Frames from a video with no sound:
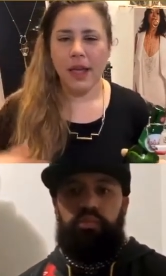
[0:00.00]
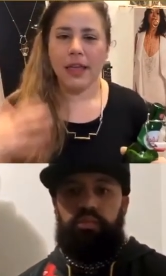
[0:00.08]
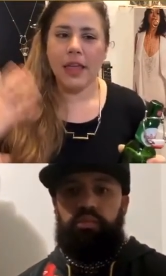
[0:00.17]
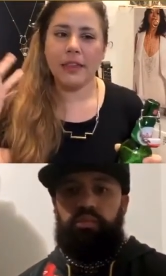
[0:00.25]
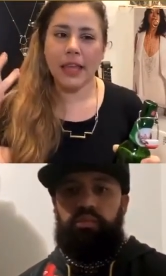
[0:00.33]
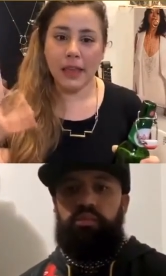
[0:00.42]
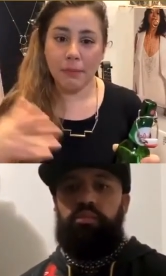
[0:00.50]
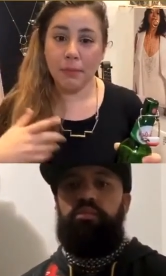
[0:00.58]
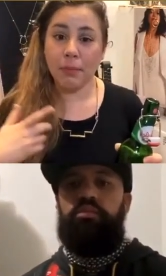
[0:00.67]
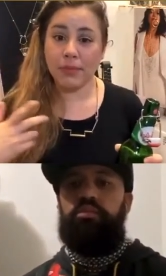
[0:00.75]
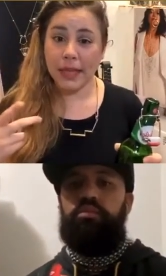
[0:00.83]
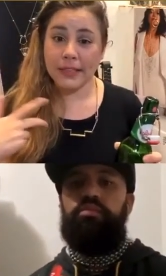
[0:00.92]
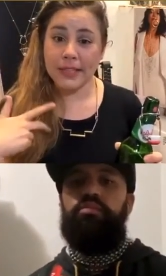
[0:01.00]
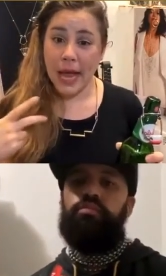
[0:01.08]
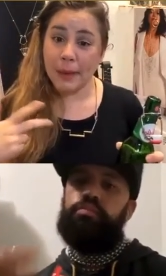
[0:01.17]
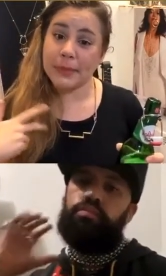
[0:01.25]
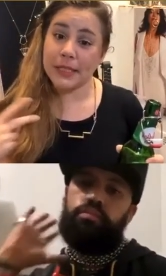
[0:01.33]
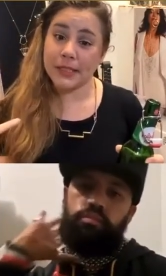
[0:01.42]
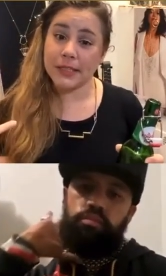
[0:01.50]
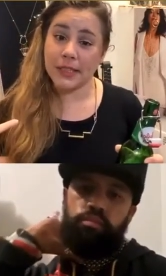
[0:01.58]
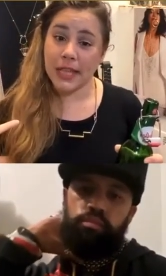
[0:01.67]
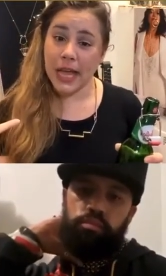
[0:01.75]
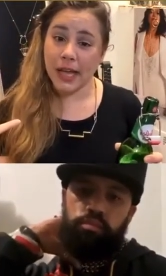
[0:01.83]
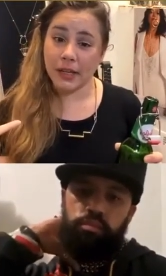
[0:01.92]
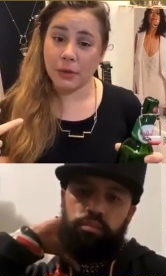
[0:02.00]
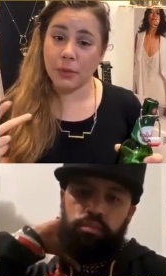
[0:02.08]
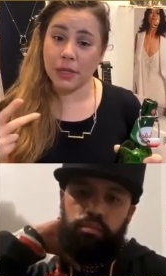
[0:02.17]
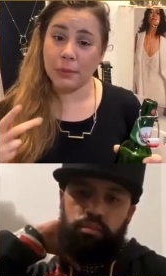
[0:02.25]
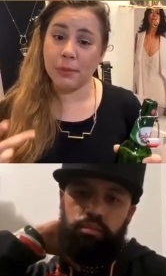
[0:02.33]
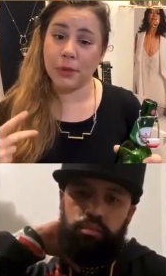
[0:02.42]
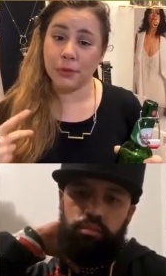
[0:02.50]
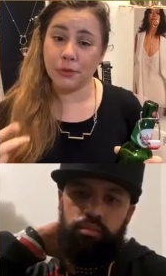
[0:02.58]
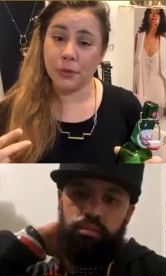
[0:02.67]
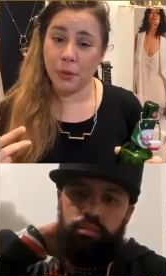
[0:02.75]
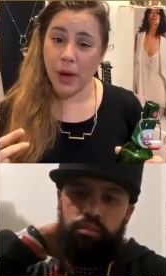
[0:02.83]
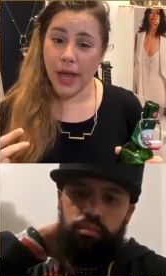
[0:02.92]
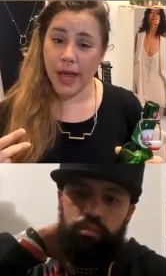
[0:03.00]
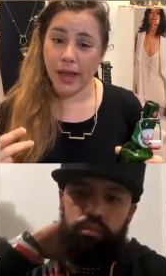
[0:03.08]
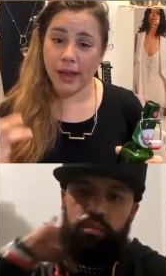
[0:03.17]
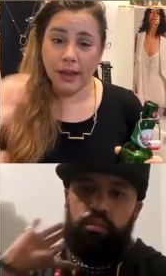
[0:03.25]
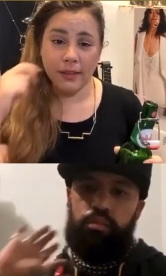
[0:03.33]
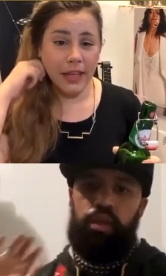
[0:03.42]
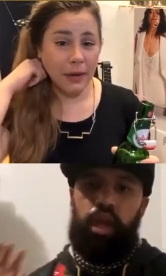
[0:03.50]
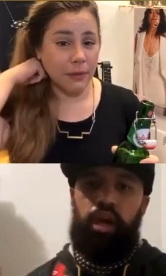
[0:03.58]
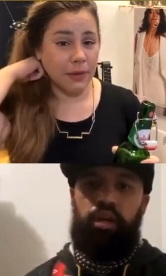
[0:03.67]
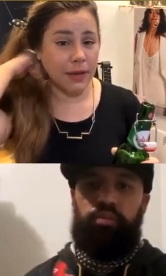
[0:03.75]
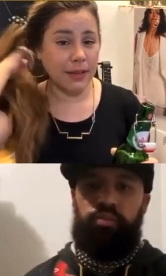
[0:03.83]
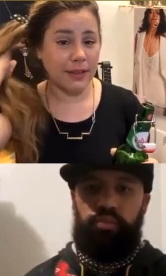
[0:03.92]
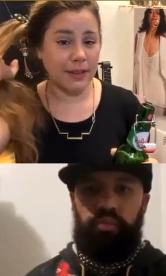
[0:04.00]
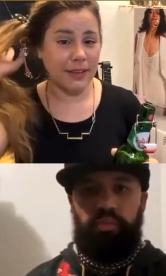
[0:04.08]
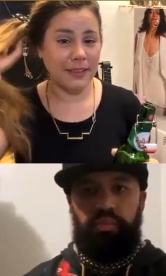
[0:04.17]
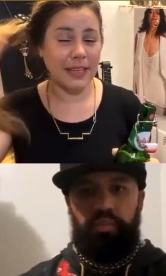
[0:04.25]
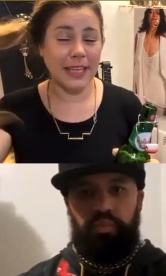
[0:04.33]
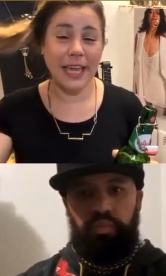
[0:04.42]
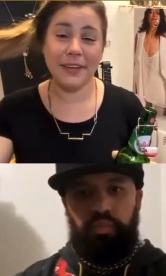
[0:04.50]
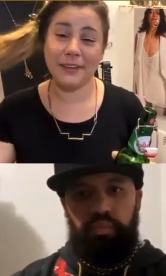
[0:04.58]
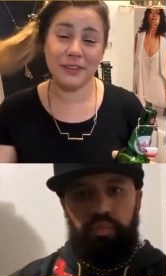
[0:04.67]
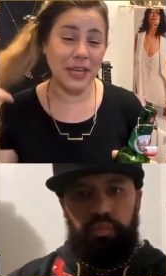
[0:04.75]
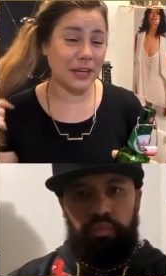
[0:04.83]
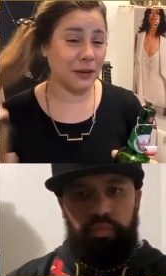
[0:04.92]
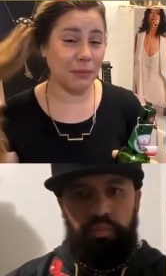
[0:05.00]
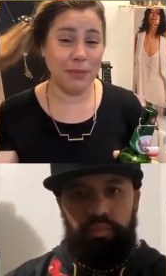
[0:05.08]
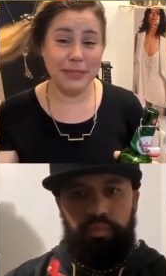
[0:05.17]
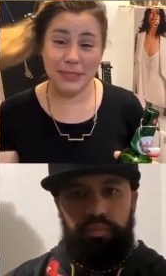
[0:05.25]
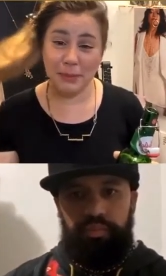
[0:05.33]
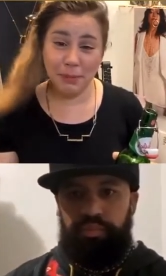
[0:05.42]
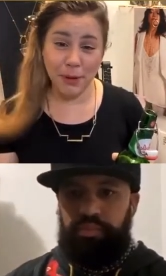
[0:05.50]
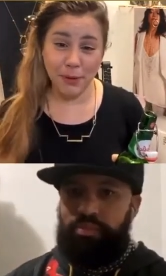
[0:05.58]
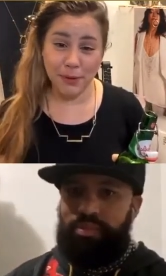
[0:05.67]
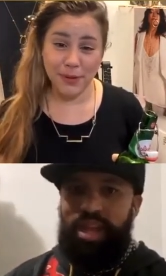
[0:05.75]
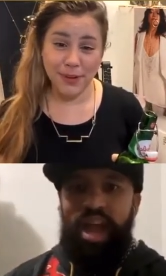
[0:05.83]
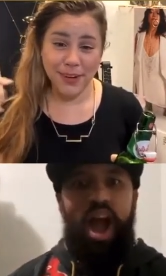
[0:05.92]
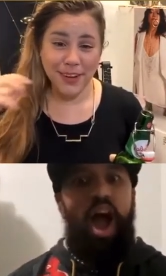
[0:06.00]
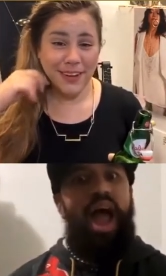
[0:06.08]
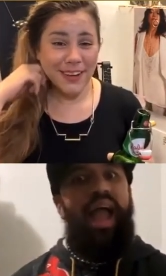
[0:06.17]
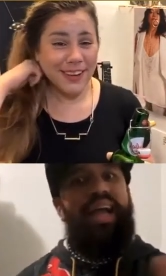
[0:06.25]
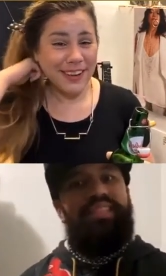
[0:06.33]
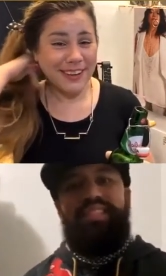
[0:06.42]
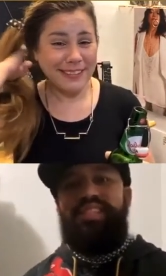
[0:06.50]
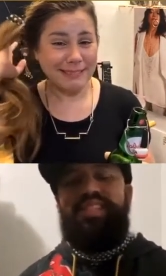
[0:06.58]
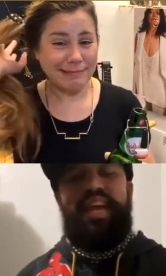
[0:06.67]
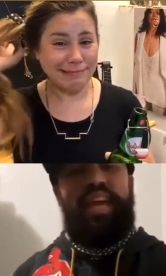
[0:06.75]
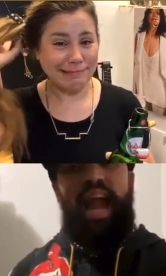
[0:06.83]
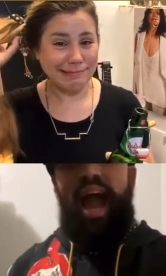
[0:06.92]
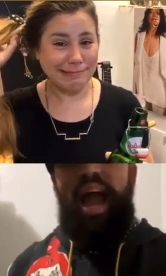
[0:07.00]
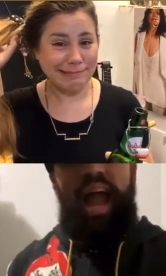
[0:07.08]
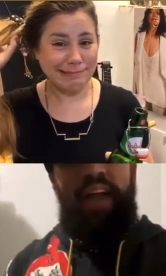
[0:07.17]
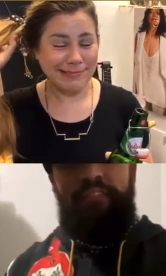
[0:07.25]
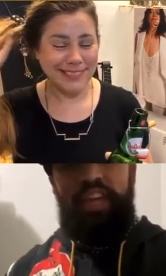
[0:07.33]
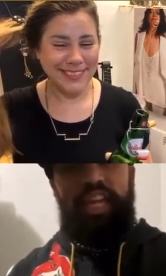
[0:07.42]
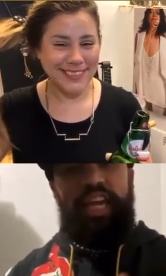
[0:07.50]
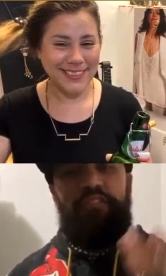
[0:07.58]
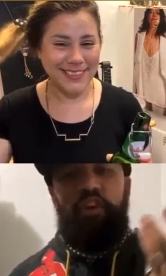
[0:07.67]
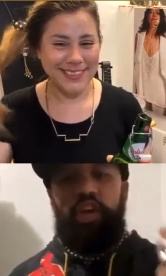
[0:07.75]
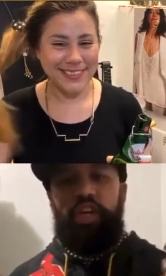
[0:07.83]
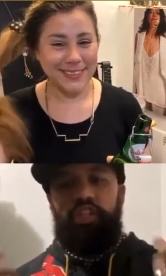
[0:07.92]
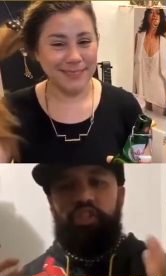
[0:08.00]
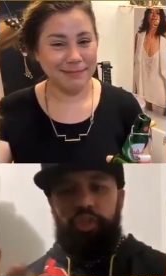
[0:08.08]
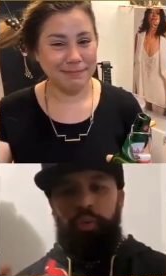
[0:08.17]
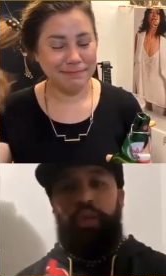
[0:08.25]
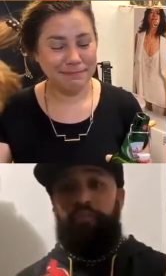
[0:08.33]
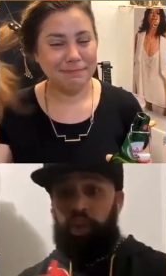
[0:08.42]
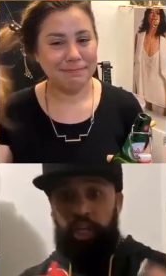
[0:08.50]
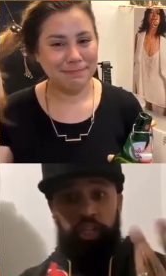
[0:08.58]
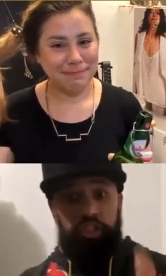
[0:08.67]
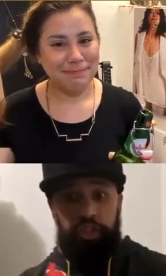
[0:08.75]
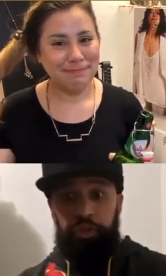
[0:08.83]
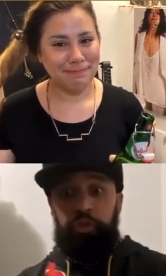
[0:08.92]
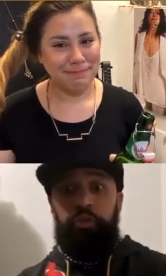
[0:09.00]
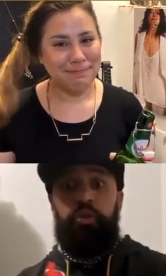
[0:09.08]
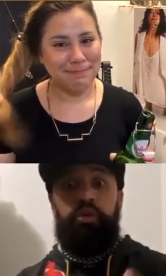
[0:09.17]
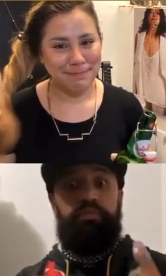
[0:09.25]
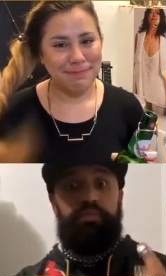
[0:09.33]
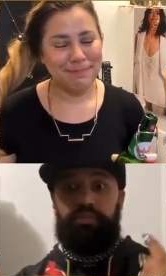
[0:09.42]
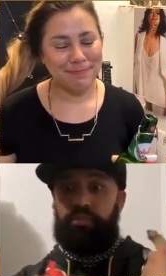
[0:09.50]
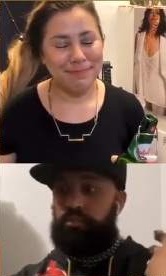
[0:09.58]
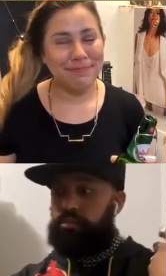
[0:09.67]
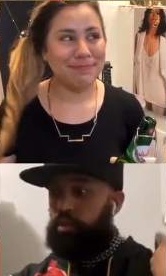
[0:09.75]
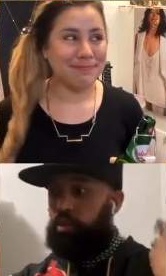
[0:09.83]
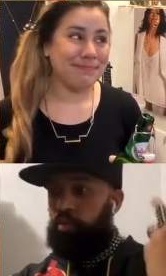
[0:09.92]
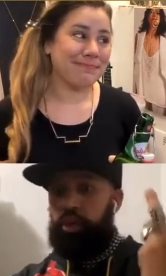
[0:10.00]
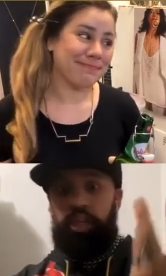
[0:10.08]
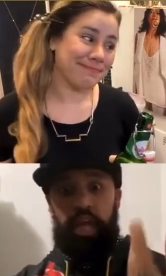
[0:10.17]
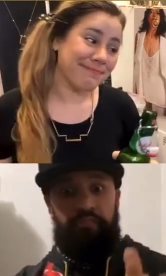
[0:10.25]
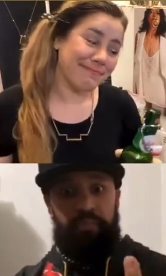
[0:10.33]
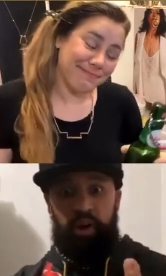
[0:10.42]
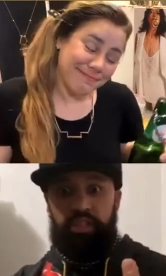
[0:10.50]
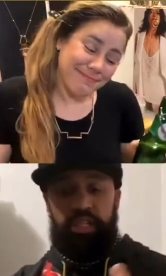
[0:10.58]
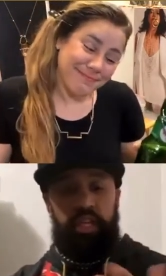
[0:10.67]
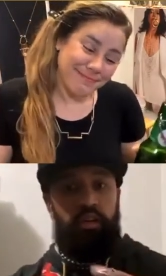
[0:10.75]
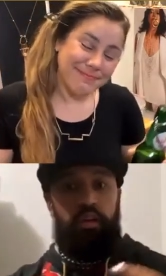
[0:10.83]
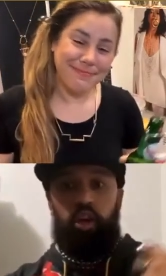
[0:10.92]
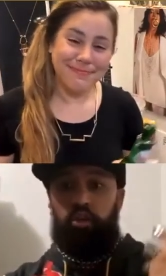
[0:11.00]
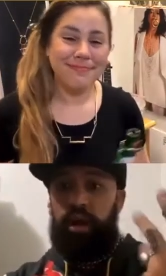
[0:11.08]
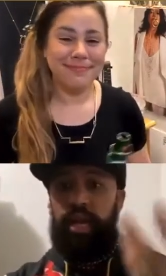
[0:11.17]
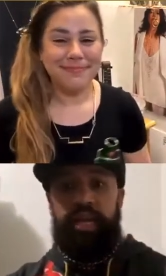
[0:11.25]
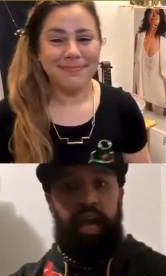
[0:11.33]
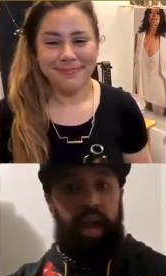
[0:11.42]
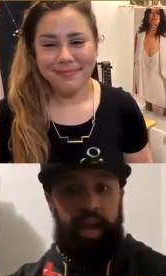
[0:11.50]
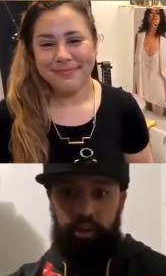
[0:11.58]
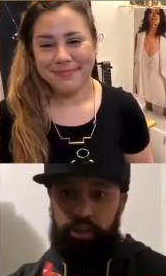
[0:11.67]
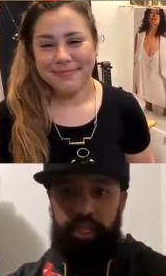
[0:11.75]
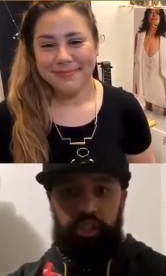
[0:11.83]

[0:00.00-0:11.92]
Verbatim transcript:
Speaker 1: they they tapped into that in a really beautiful way. That yeah. the Kendall Jenner missed the boat
Speaker 2: it's just like I feel like if you're gonna do if you're gonna do real life person, great. Yeah, I understand she's a